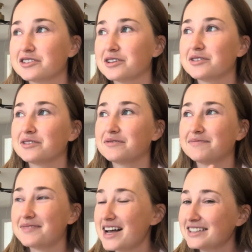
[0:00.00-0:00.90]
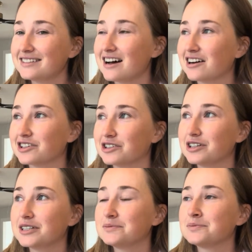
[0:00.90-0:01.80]
So that's not
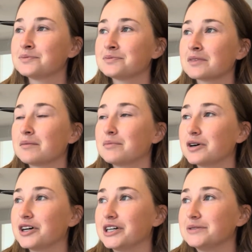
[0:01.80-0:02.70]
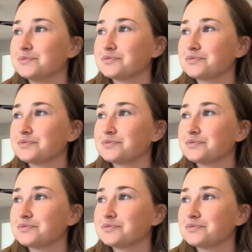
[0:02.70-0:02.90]
good. But